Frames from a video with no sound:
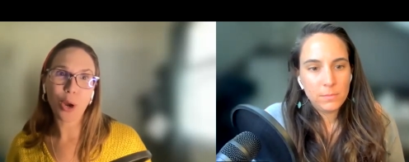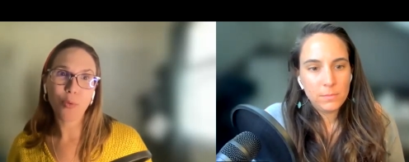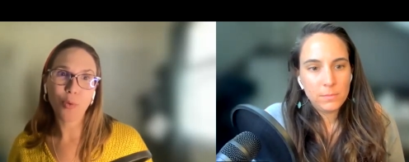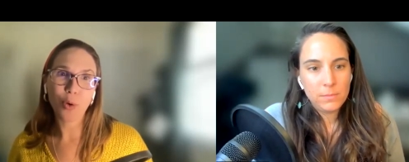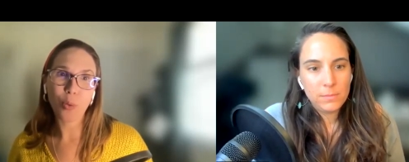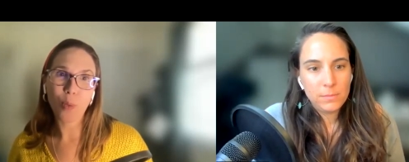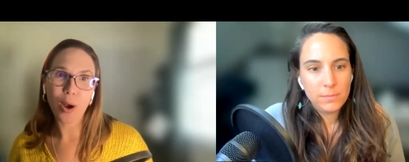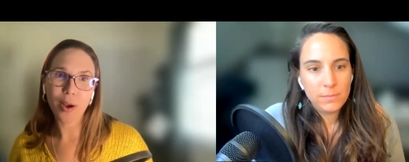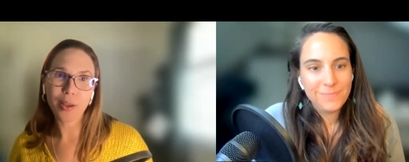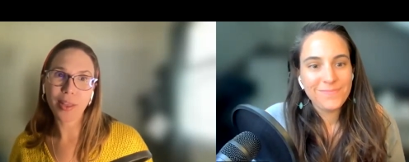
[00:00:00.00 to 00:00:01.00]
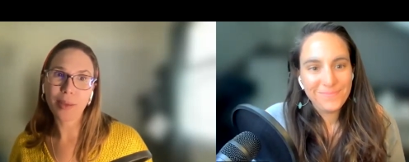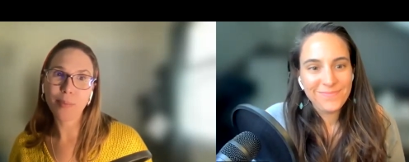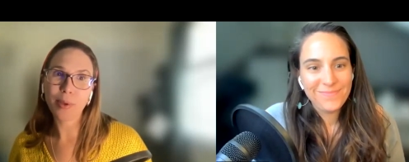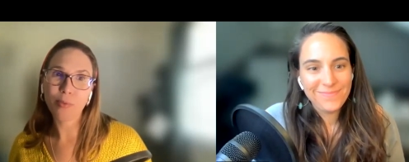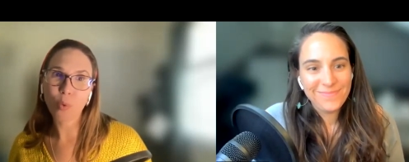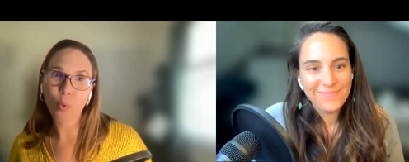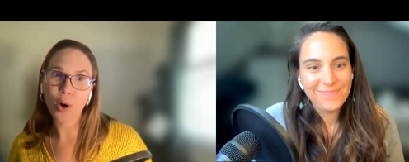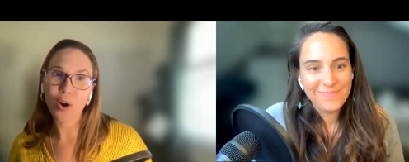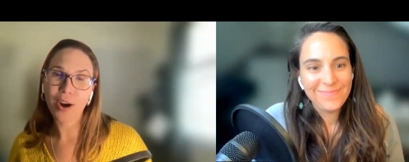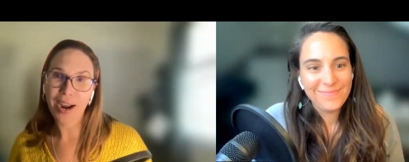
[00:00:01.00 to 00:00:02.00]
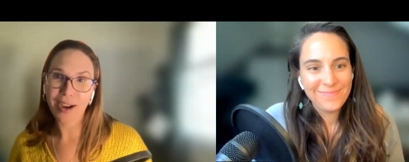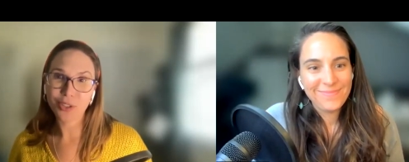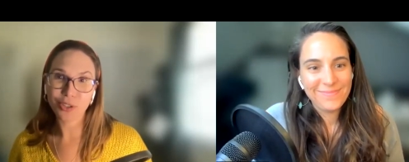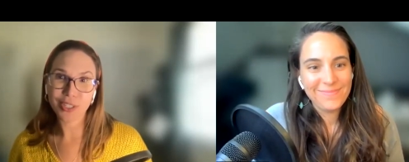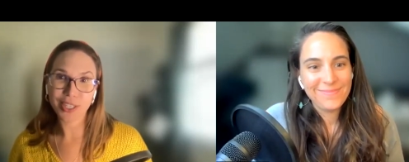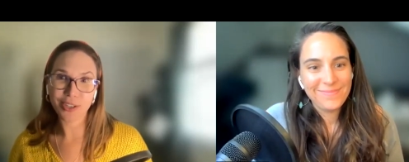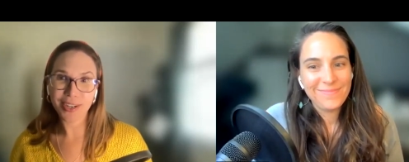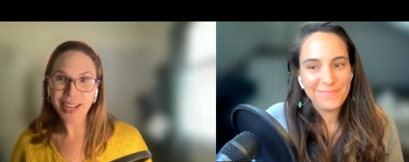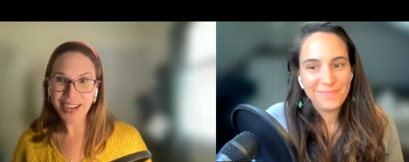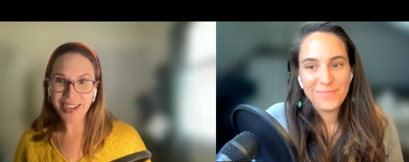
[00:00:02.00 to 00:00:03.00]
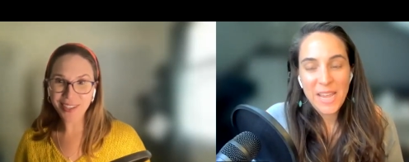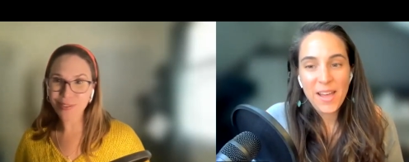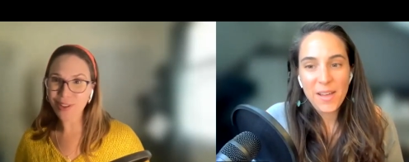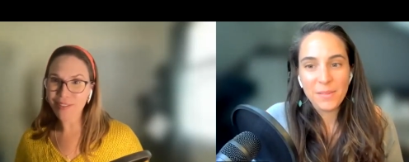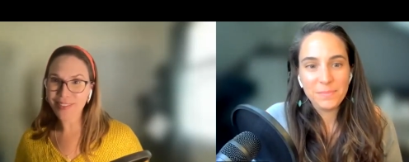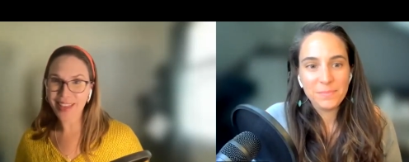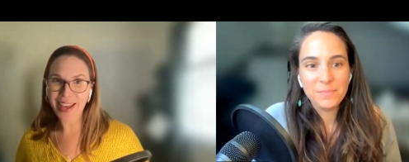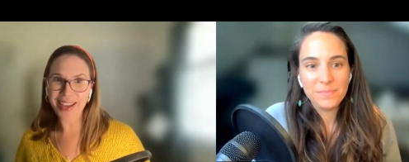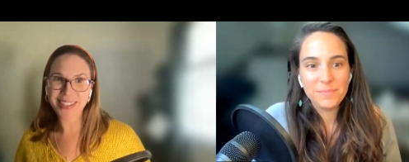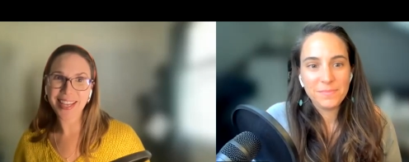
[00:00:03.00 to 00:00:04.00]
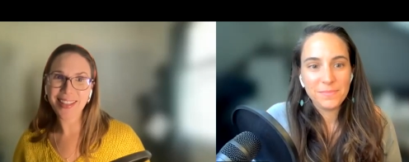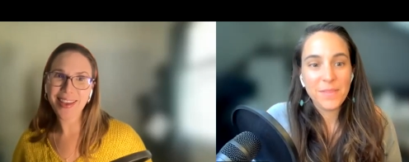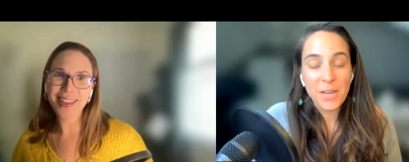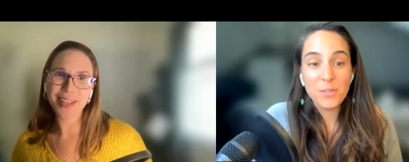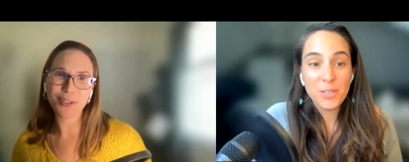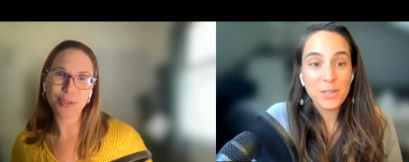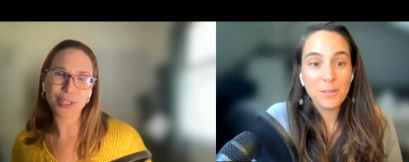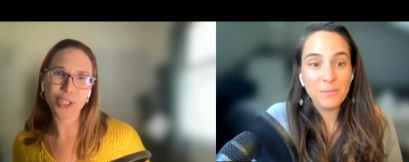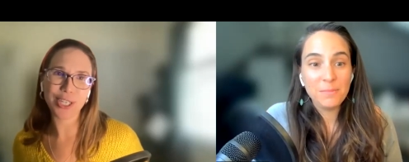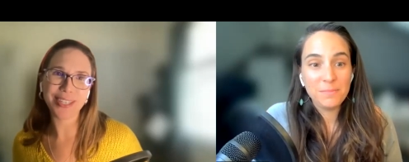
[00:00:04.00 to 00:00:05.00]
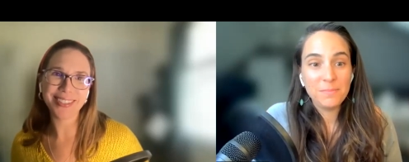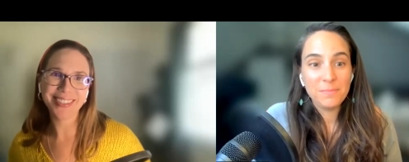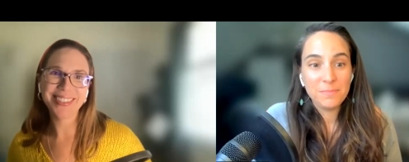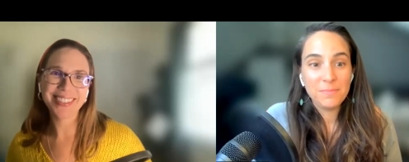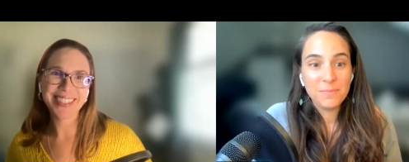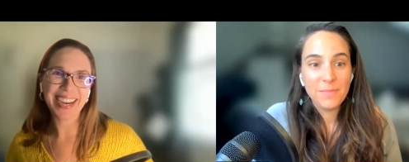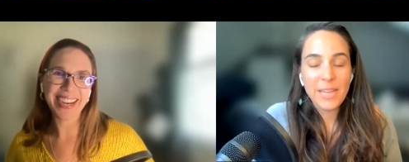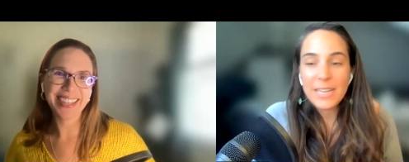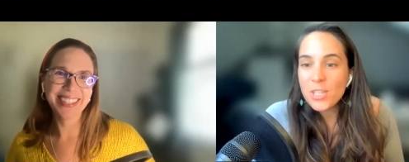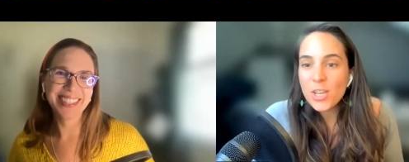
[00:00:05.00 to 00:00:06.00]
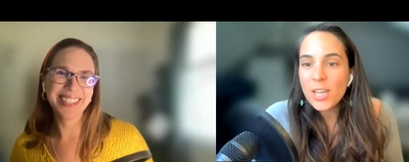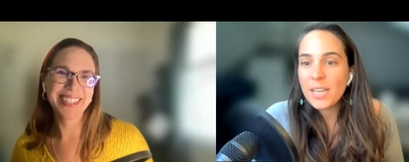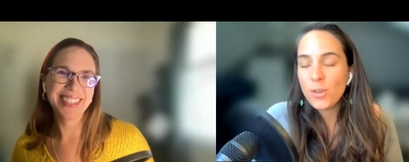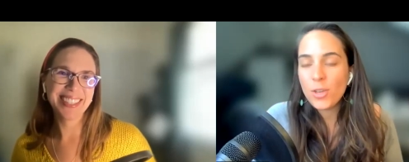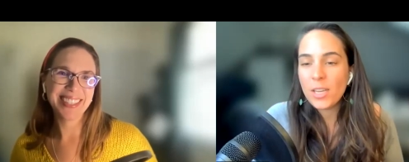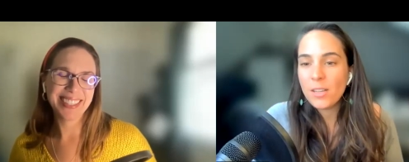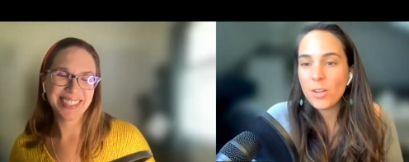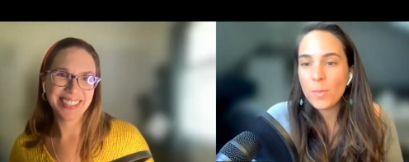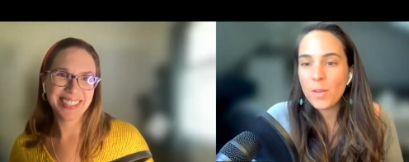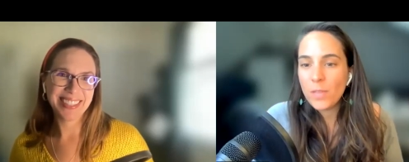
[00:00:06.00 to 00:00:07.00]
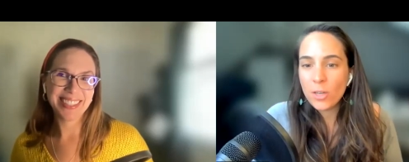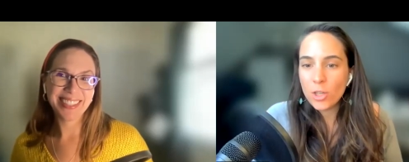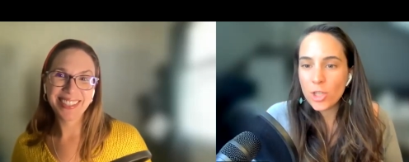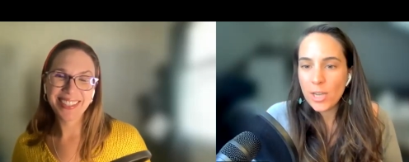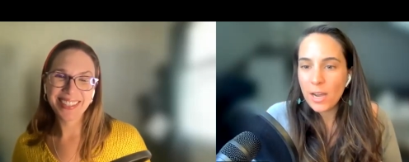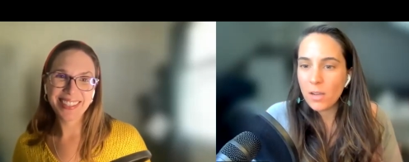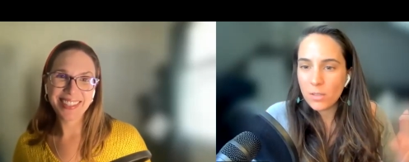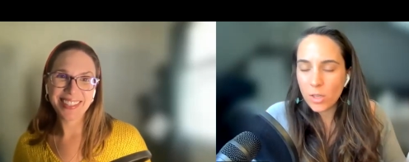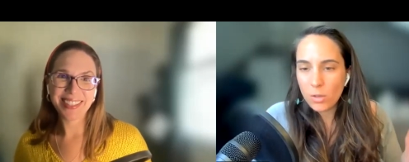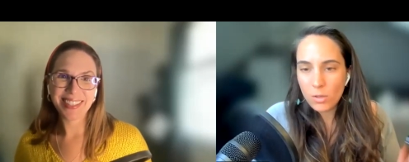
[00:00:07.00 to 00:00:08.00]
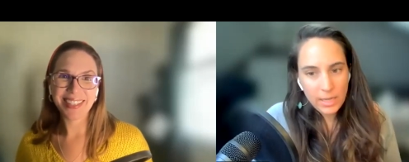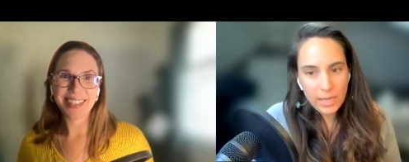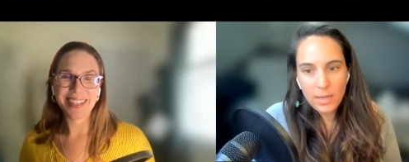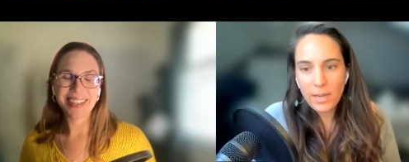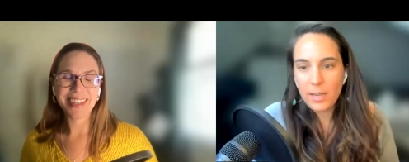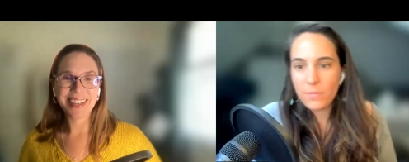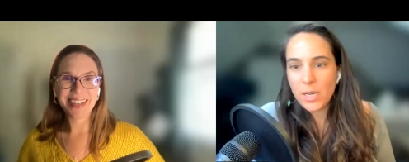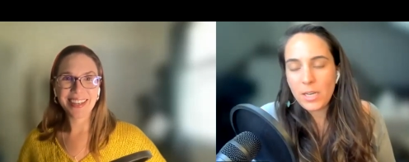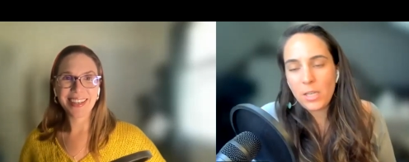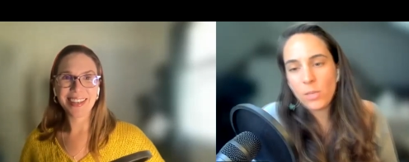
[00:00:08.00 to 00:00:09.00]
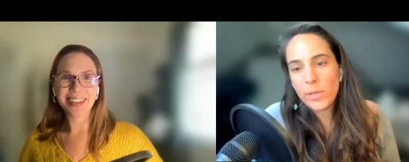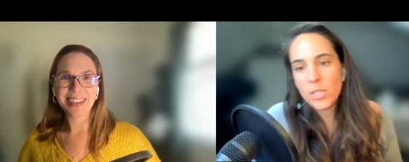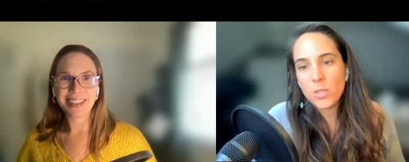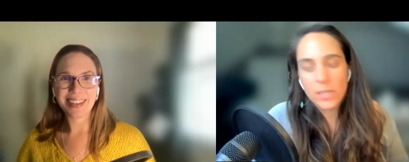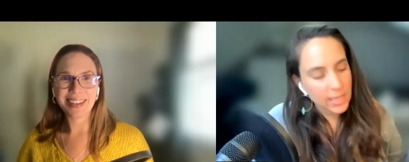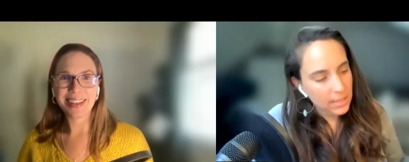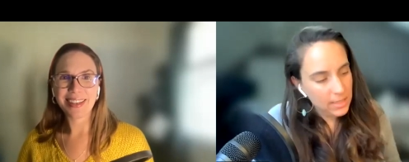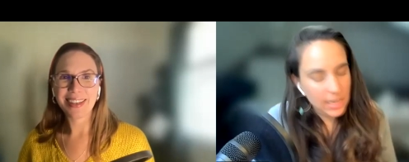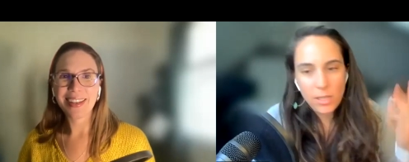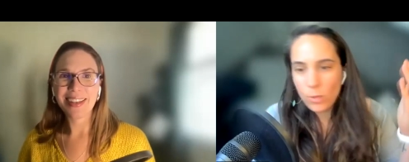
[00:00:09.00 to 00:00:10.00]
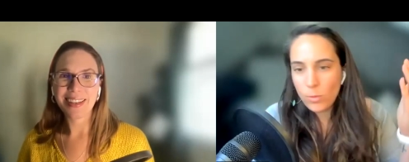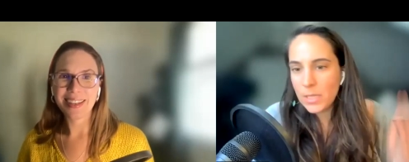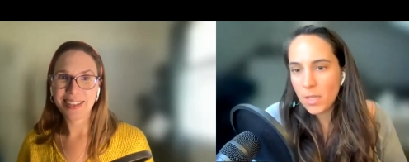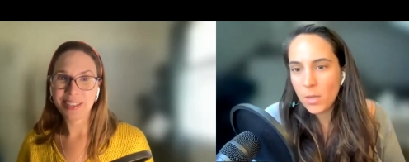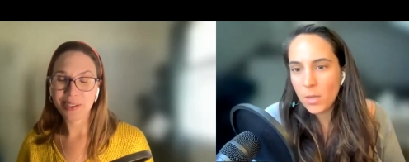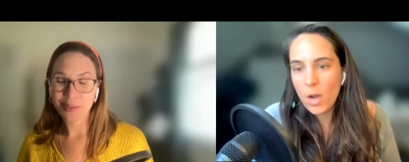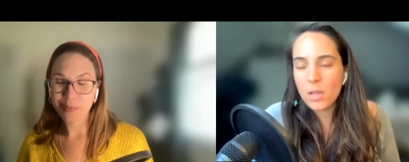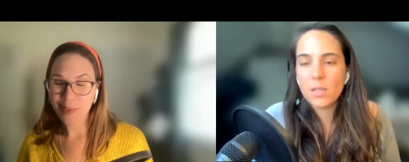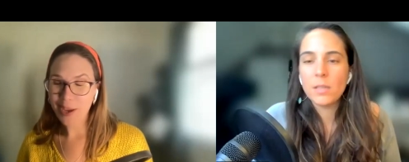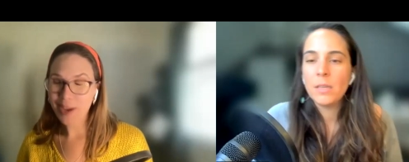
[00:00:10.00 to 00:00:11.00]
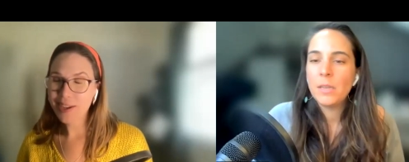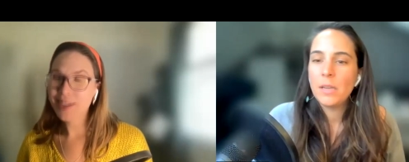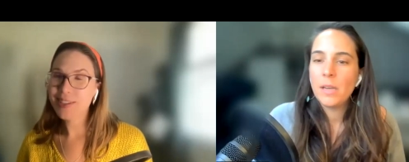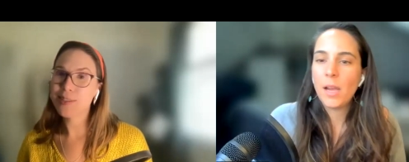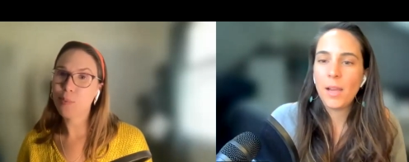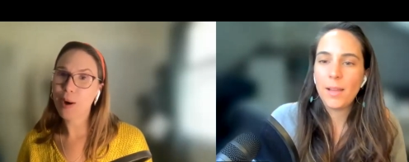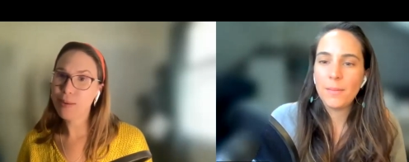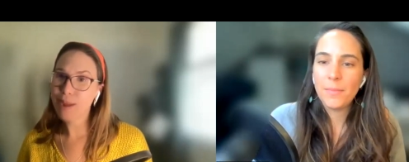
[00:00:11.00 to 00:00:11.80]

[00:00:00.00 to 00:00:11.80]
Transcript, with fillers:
Speaker 1: for a walk like before or after dinner. And I kind of yeah. love that. I like I that tradition. Too. Yeah. And it's
Speaker 2: good. You get a little bit of energy out. You know, again, I have tiny humans. So I take the tiny humans on the walk. Yes. Wear um, them